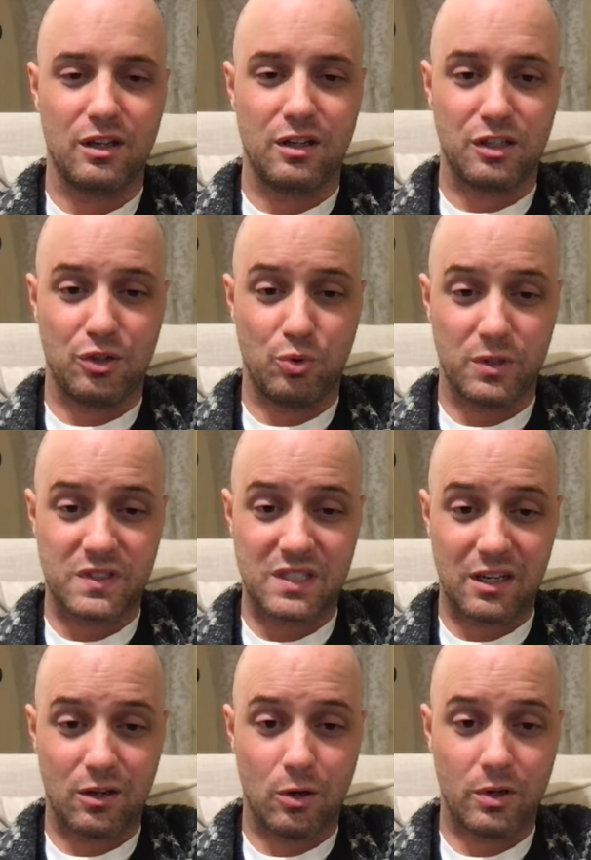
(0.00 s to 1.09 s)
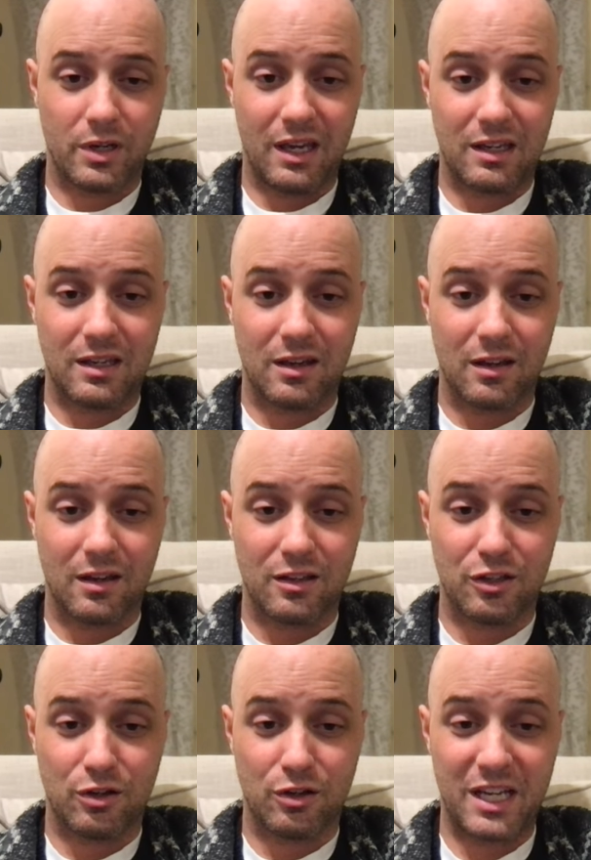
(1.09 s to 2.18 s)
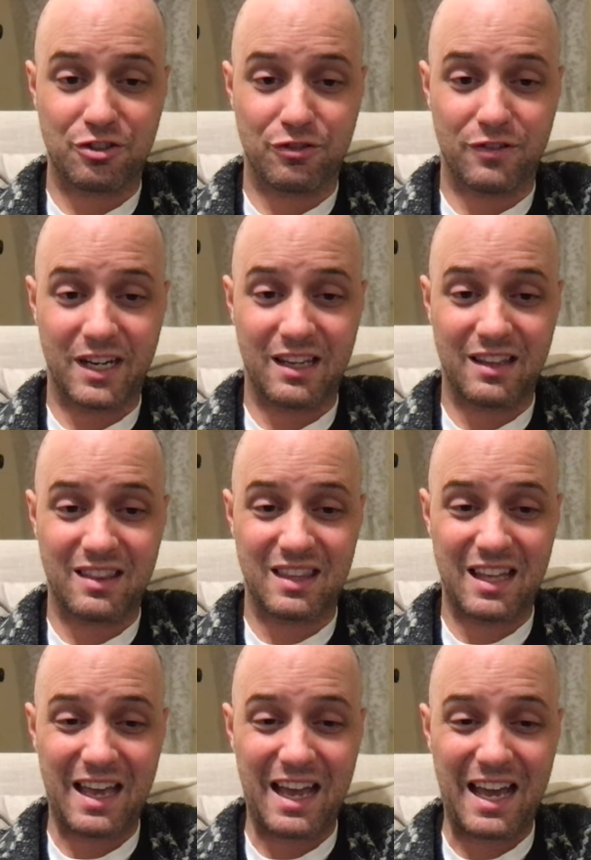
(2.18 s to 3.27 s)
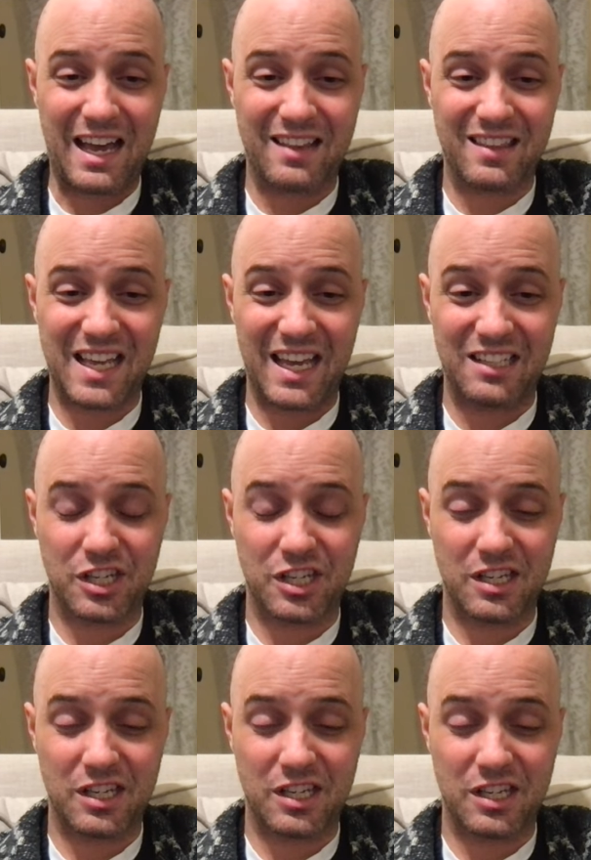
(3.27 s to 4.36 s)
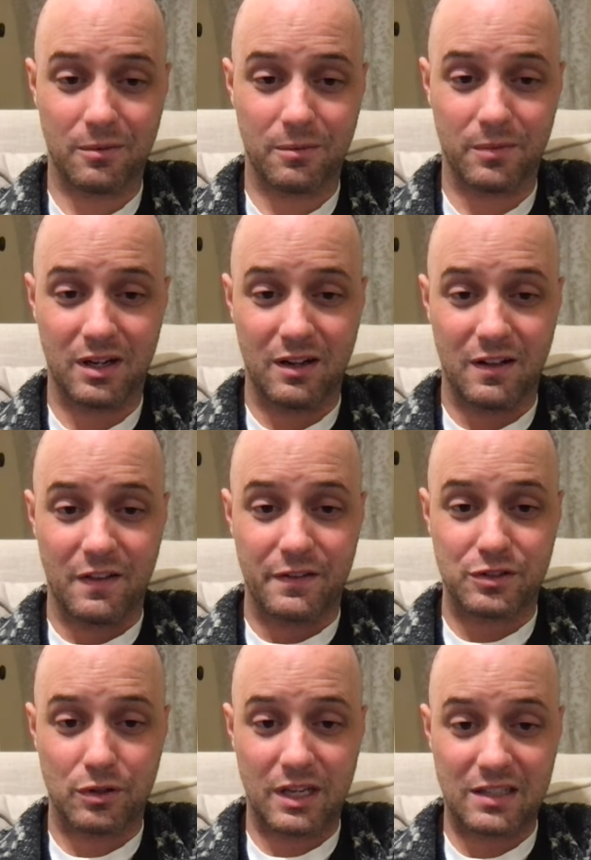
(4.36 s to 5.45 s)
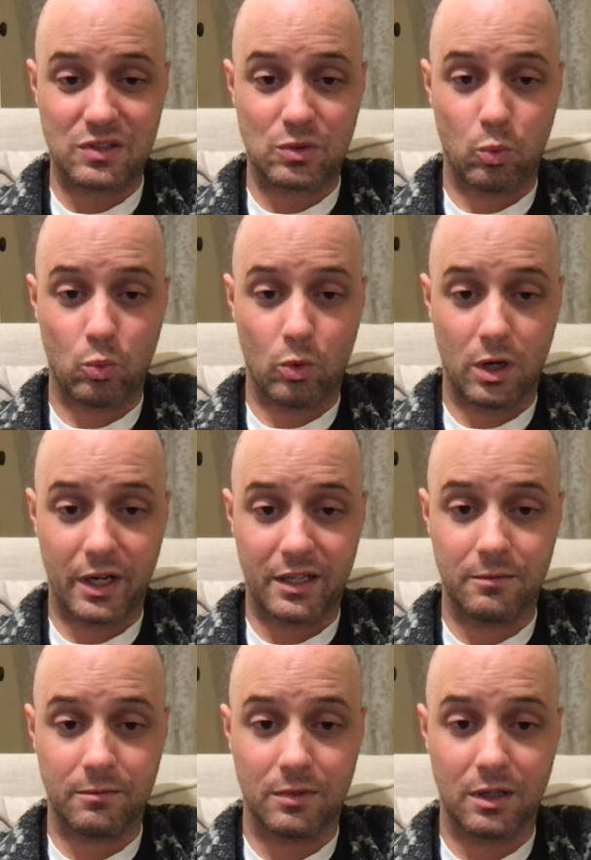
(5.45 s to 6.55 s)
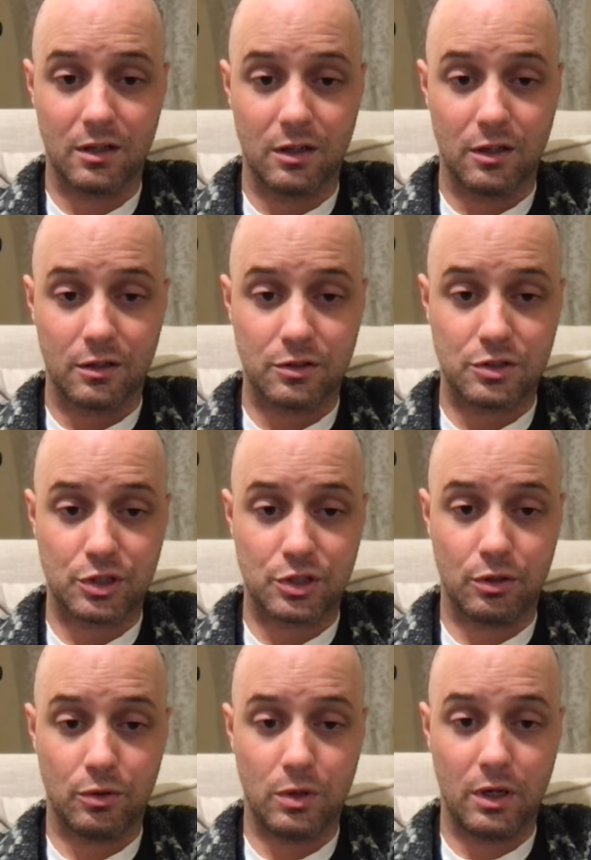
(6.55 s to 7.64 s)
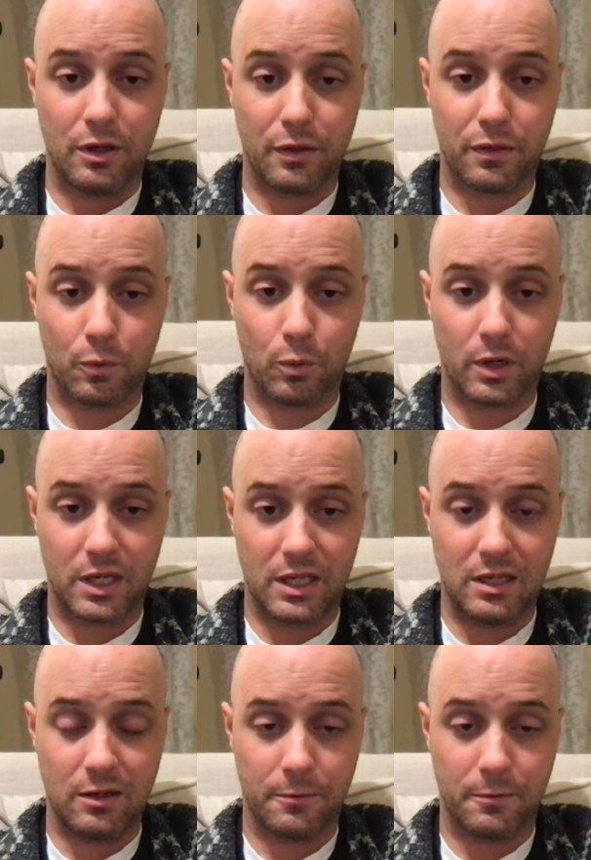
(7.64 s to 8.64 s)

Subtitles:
You would say, okay, you're measuring at this edge here. So that's 1, 2, 3,